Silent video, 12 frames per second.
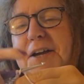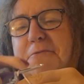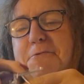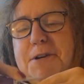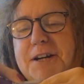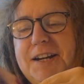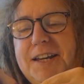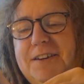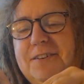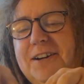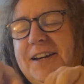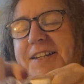Really
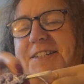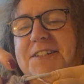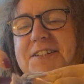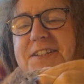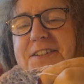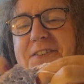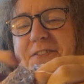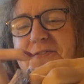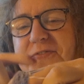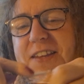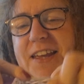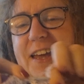great.
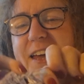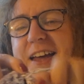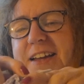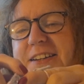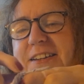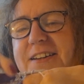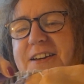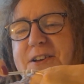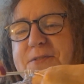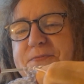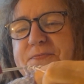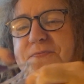
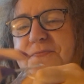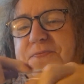And